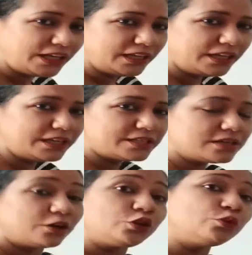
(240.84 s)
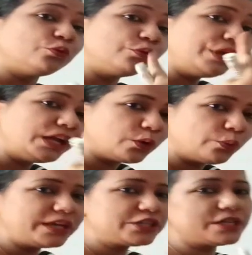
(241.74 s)
need two
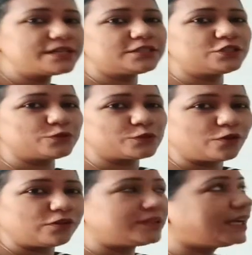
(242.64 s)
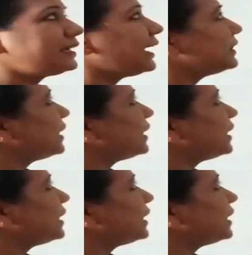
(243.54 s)
equations to solve that, and